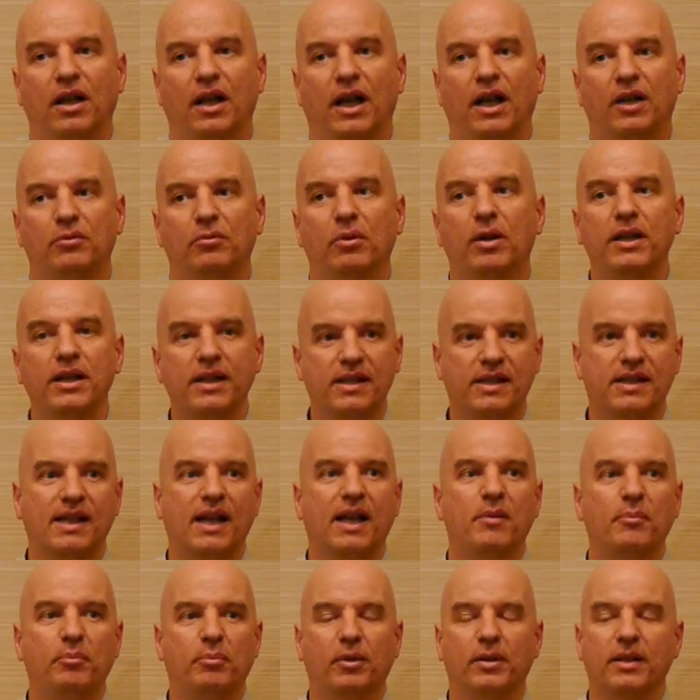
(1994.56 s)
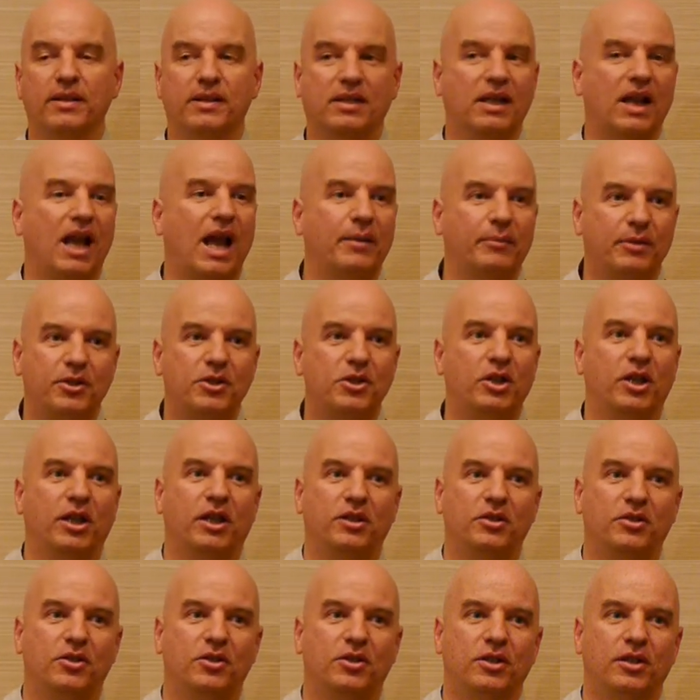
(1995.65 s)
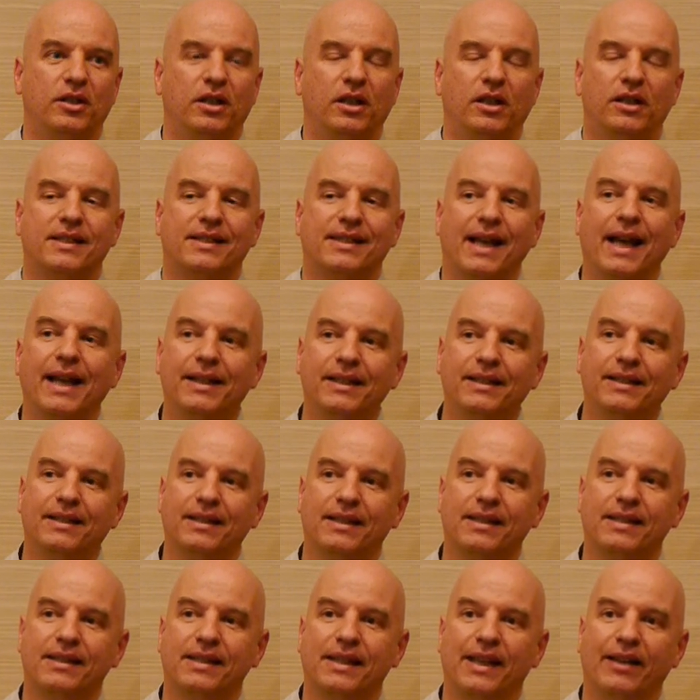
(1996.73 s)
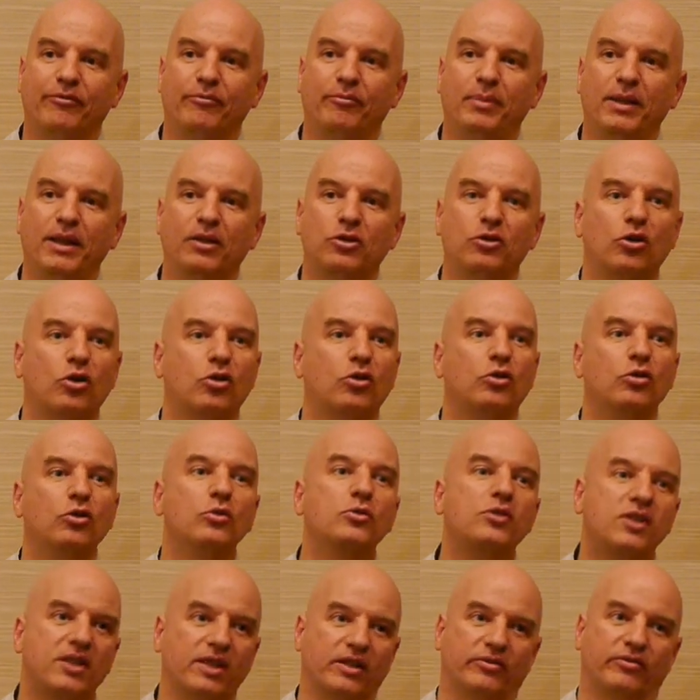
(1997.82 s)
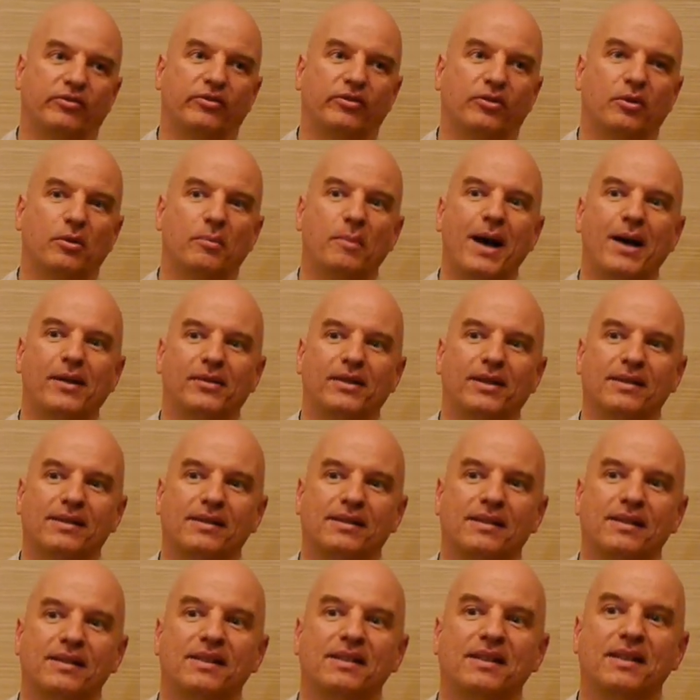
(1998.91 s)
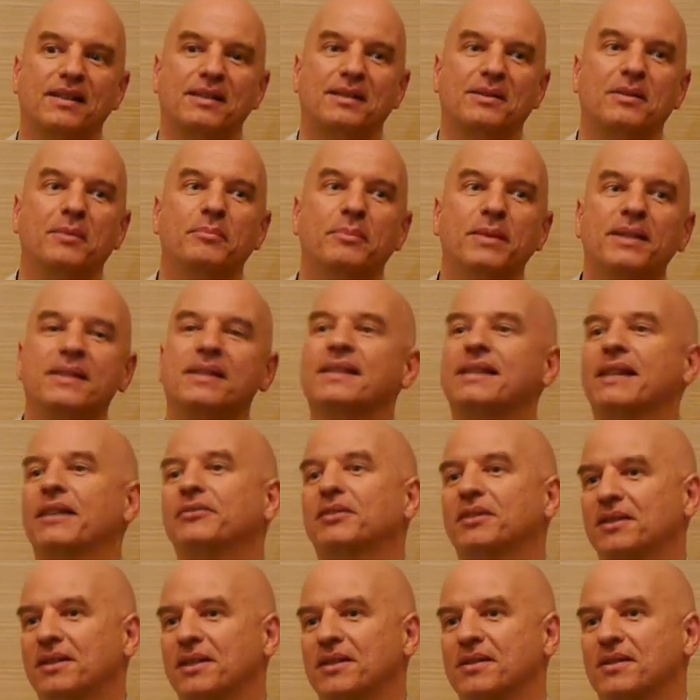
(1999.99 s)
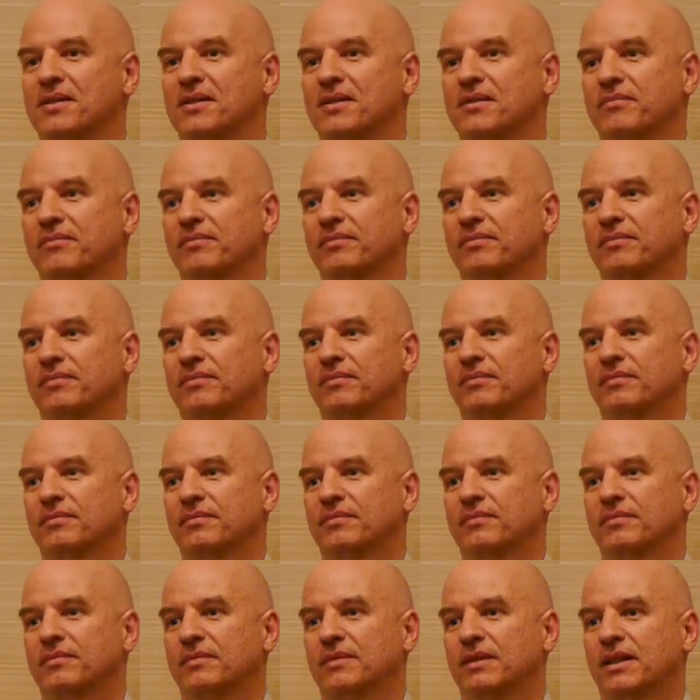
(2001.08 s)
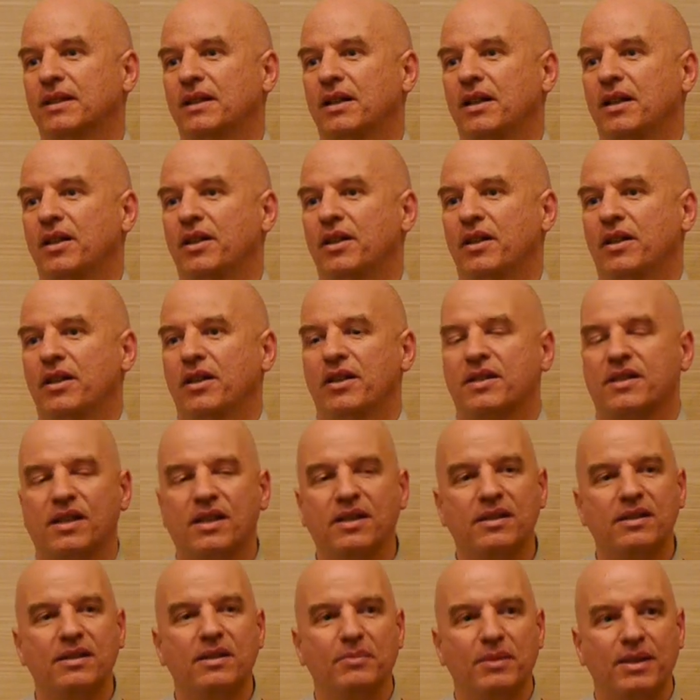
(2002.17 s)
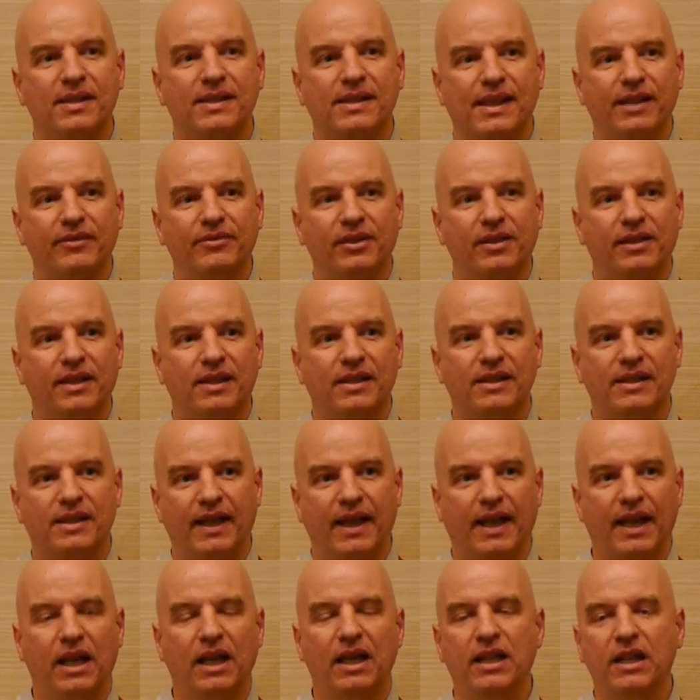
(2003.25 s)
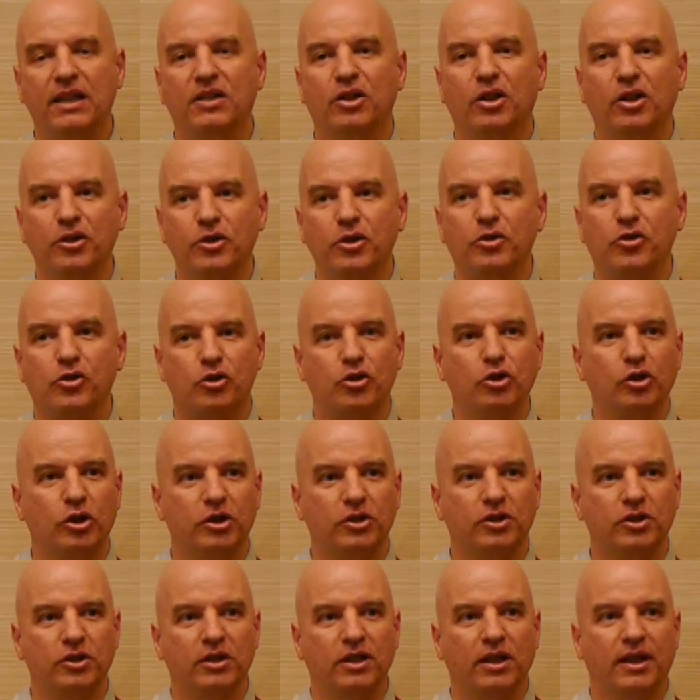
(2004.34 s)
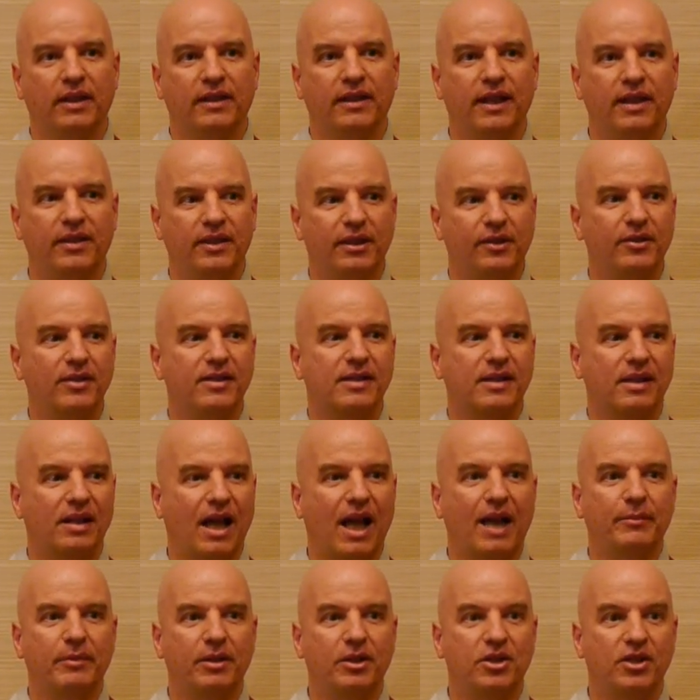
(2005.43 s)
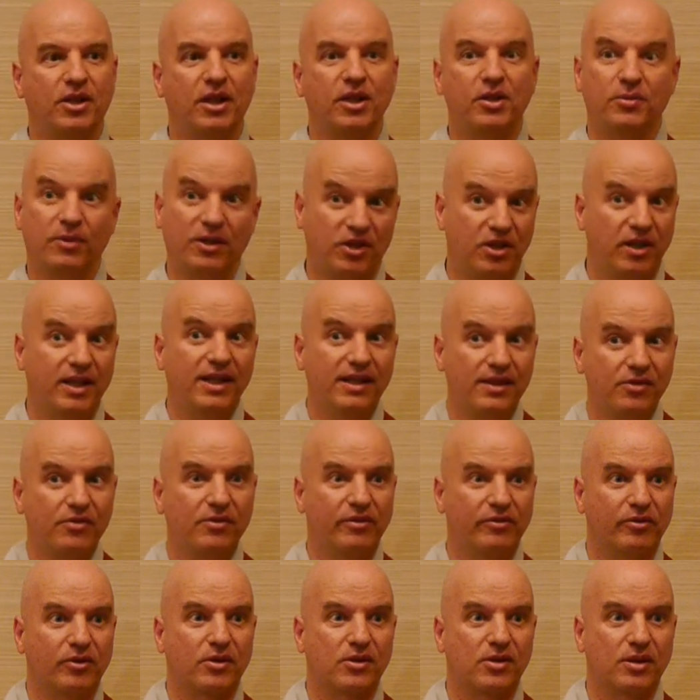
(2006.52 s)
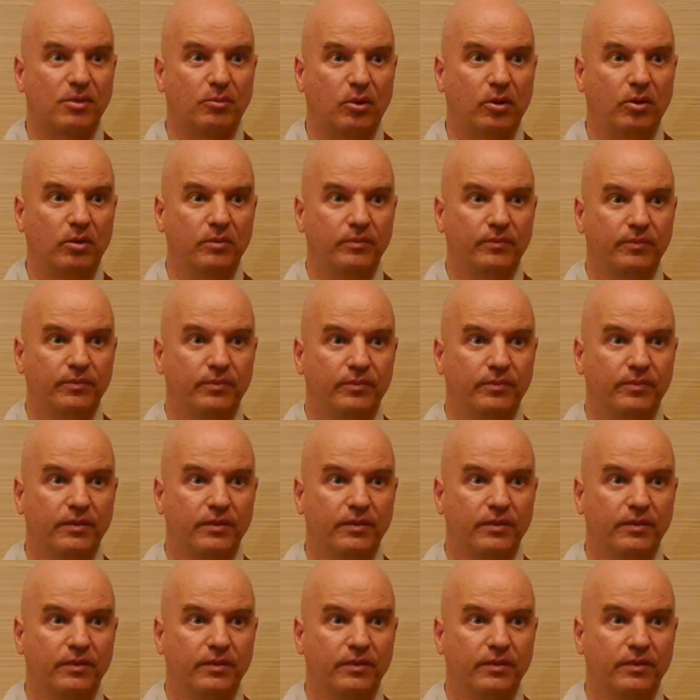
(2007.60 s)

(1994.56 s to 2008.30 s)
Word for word: And one example is climate change. Scientists have been conclusive about this since the mid 70s. Since the mid 70s, the elite understood that there is climate change which is reversible,